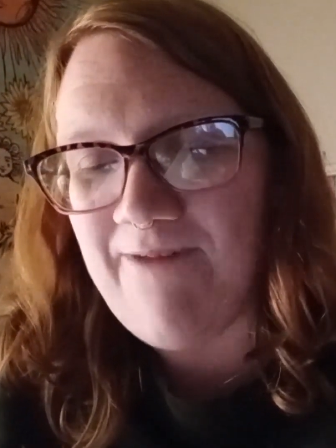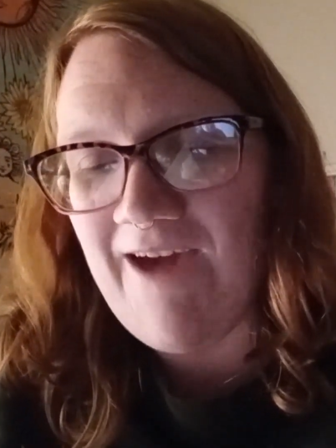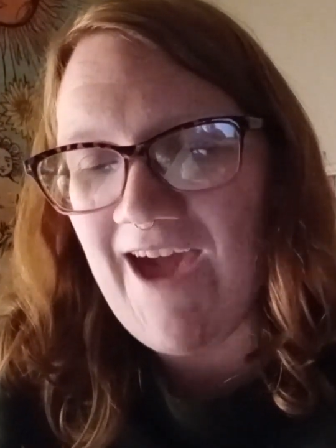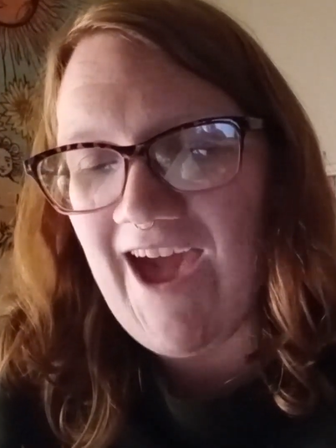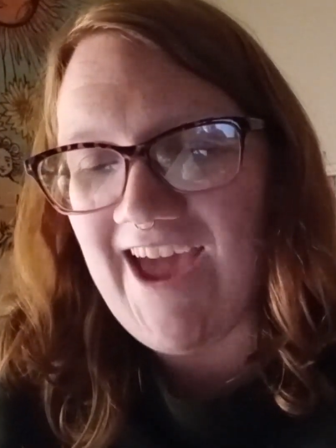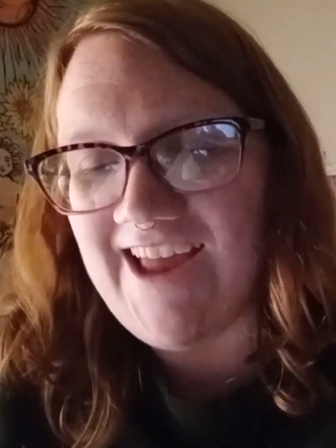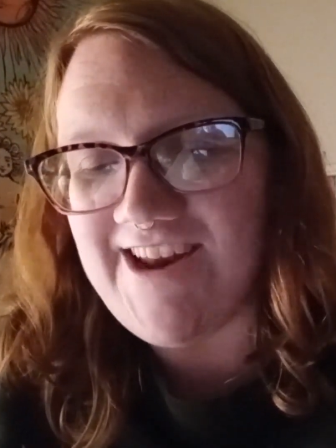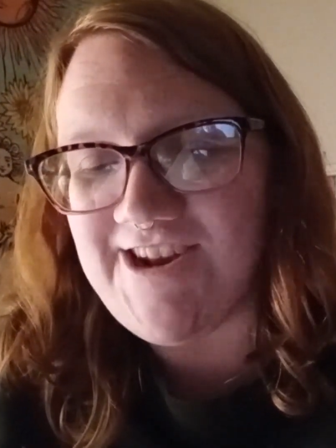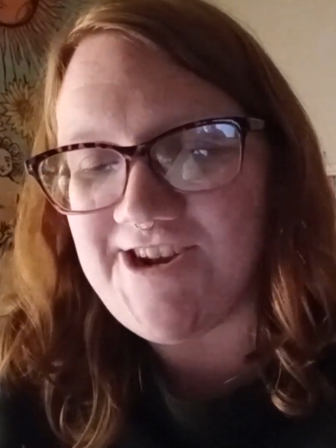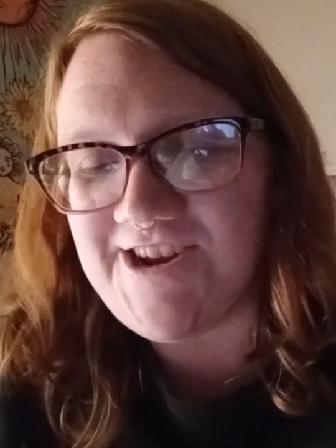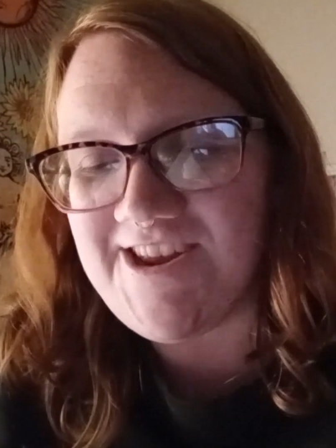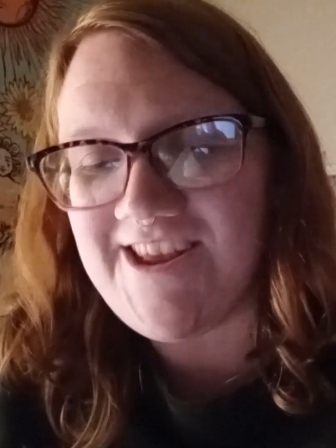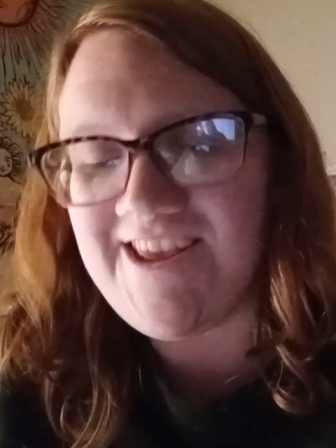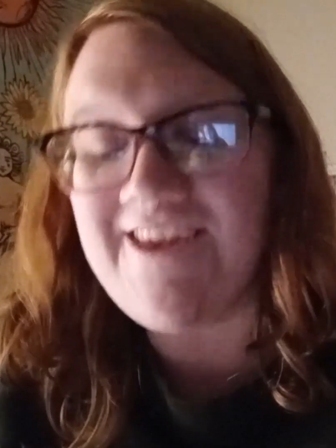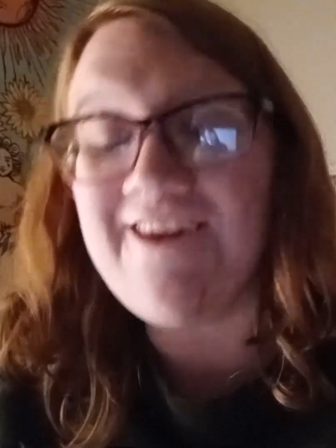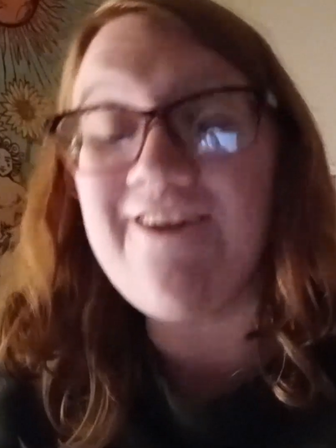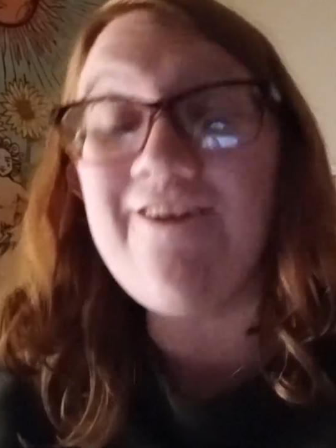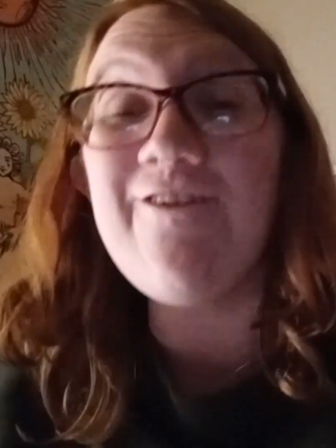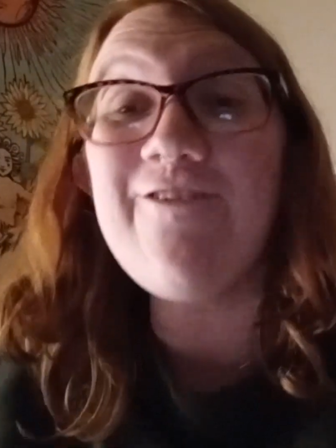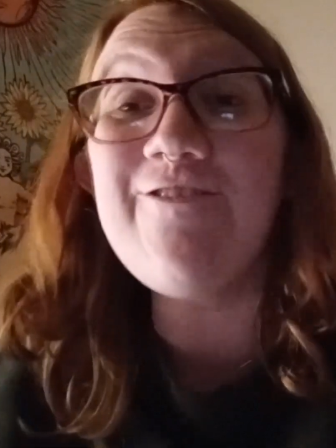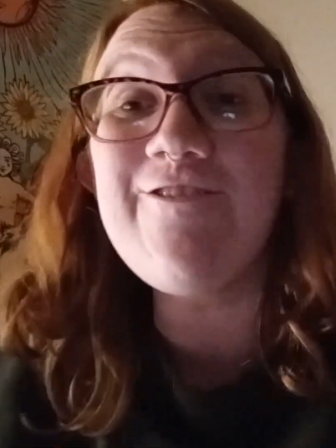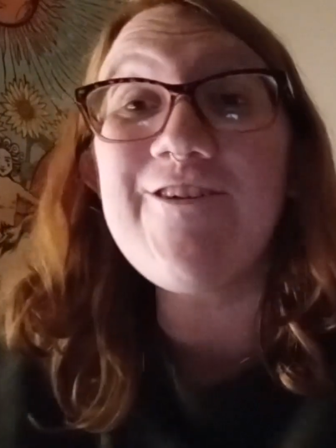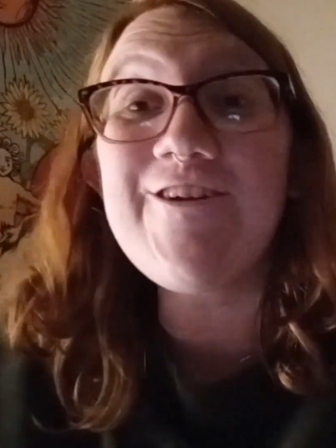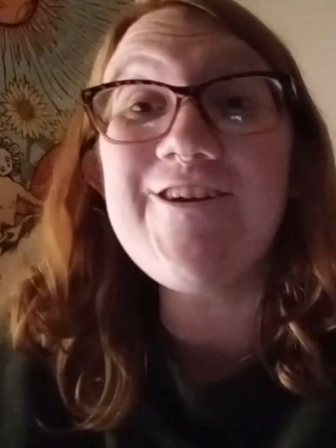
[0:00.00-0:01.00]
Patch
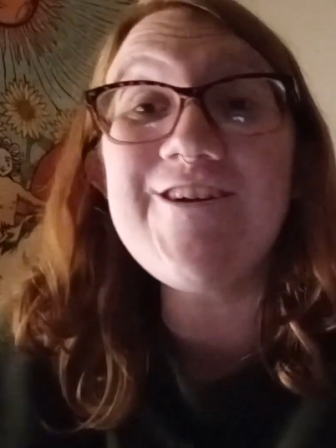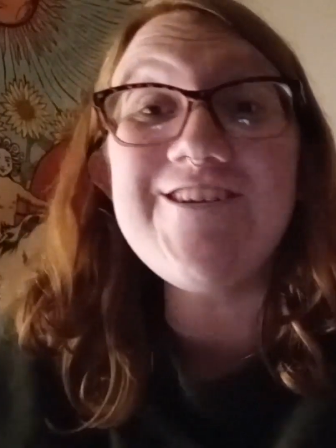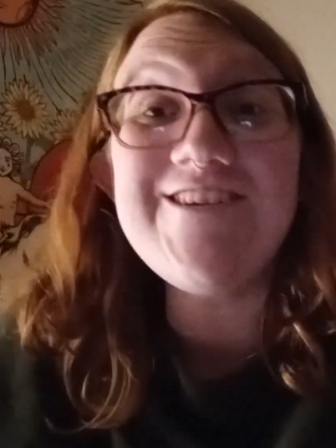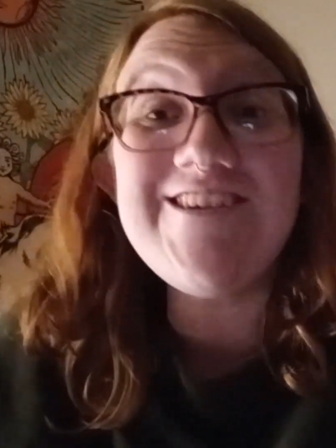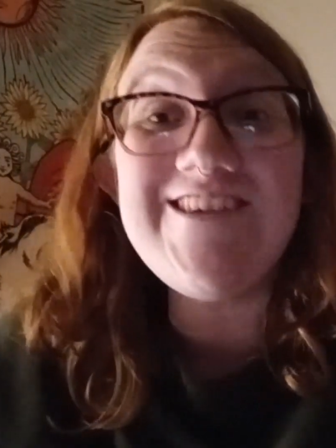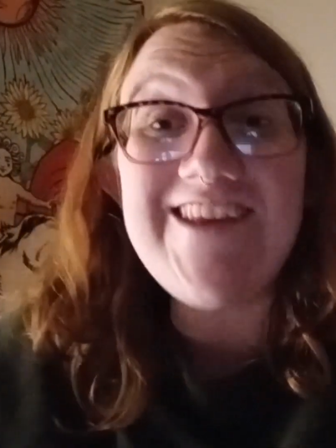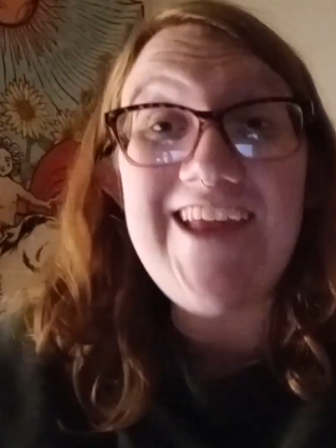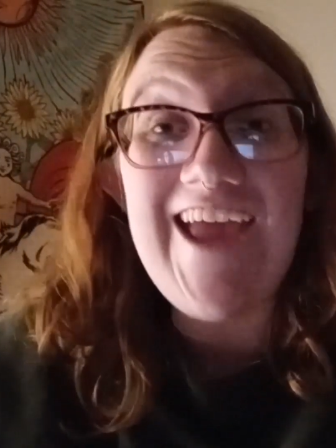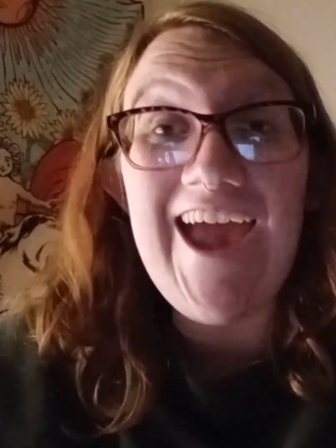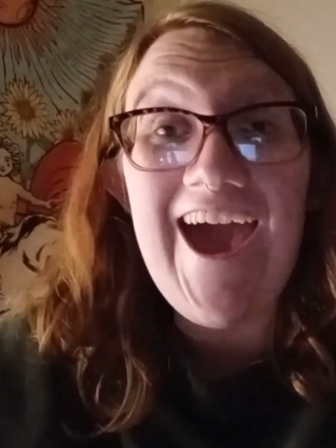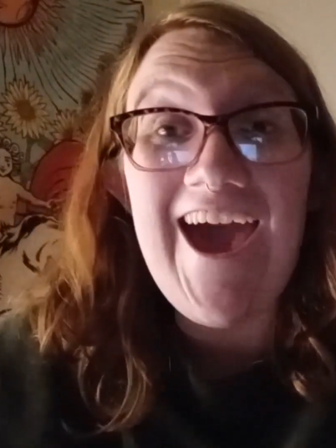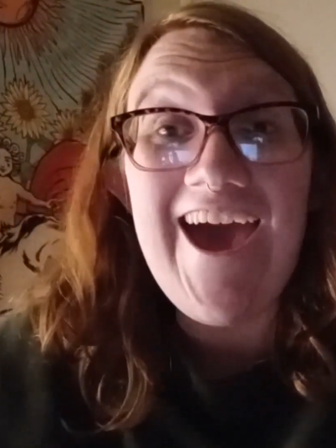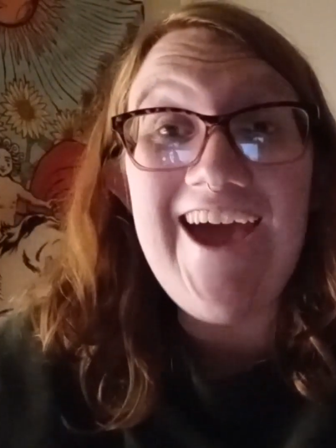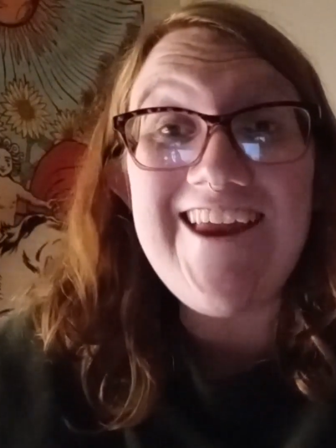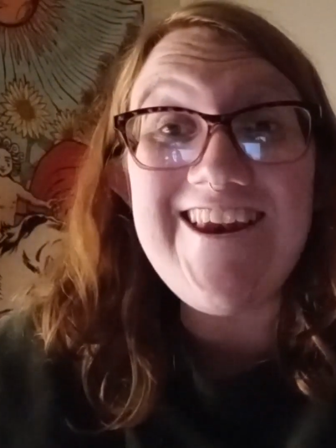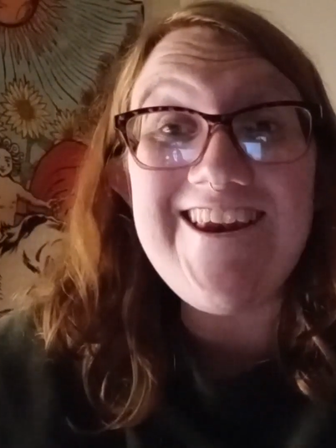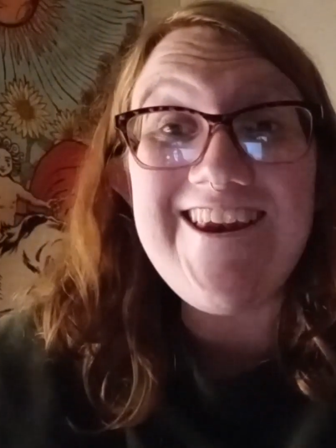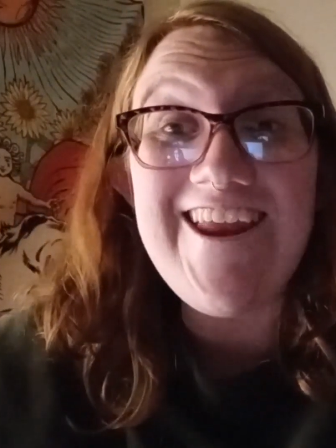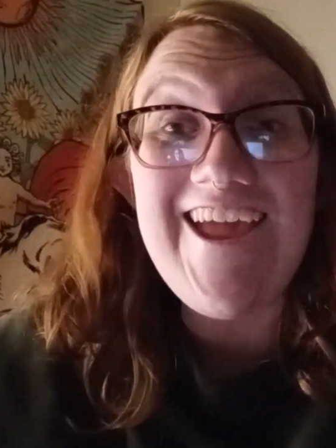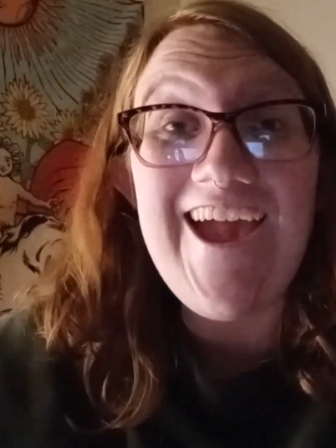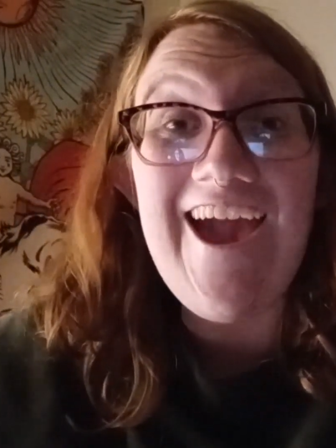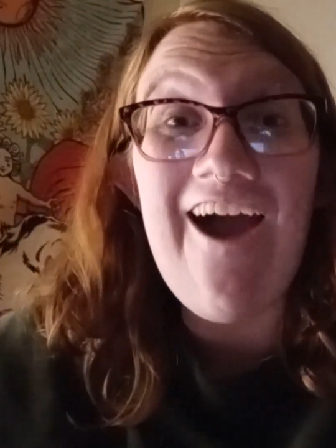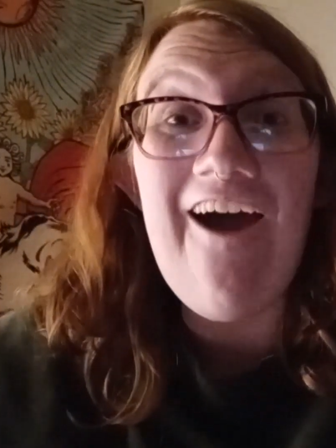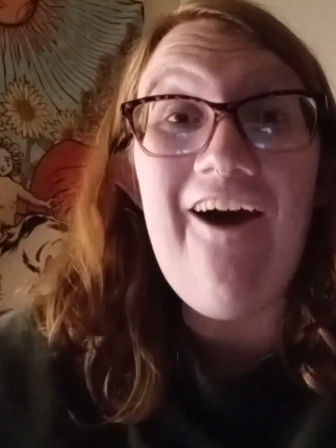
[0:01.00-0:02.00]
killed her
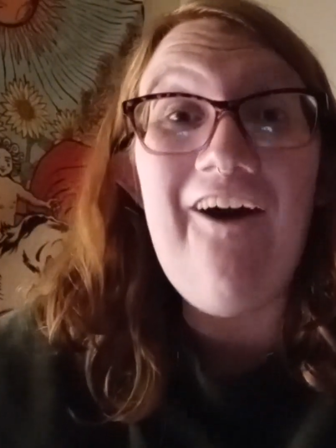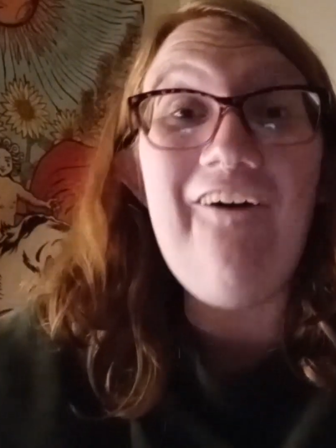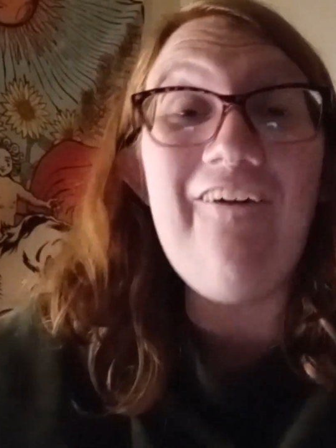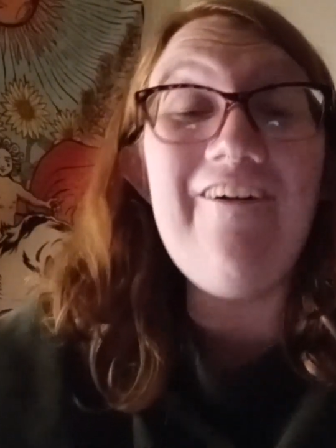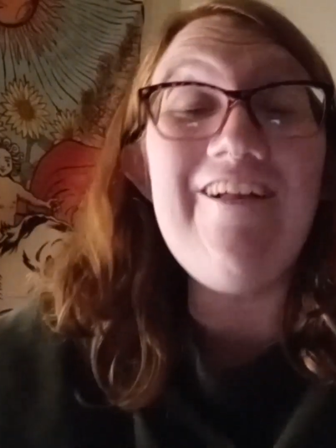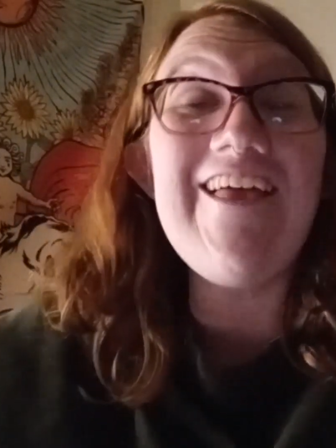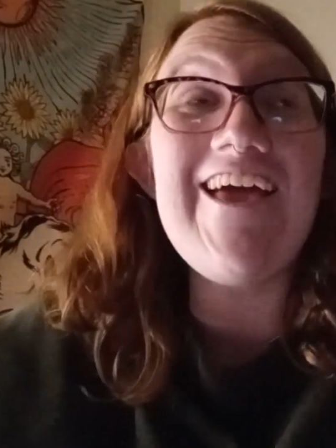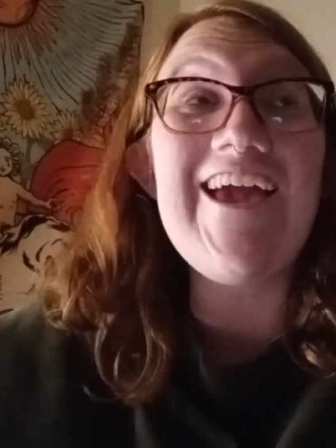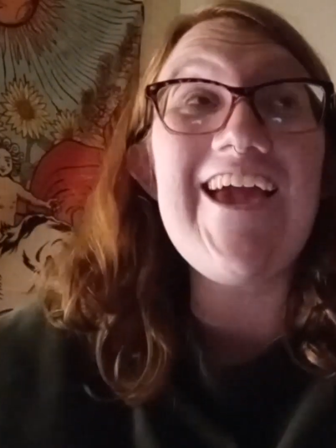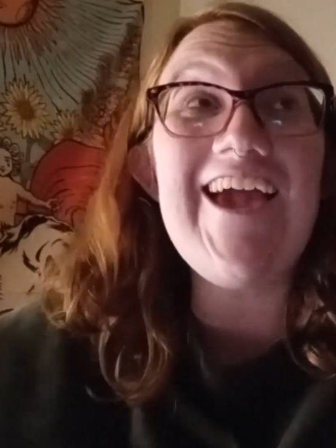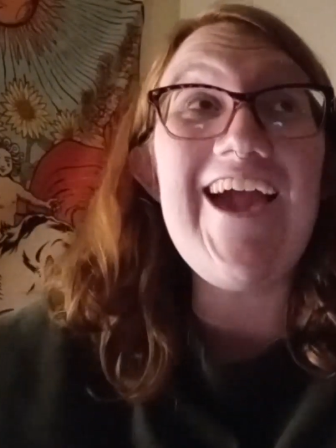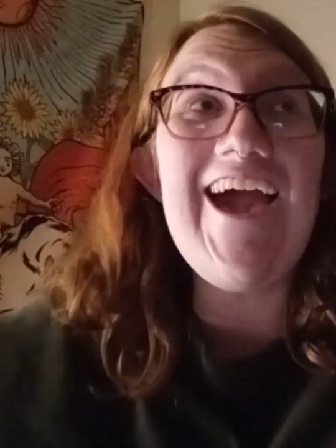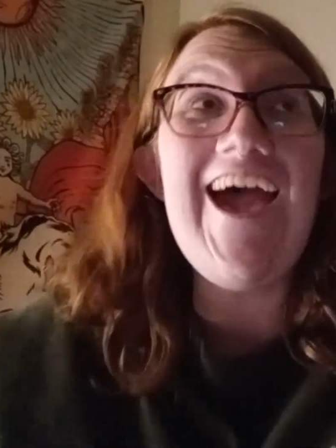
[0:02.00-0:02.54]
dad now.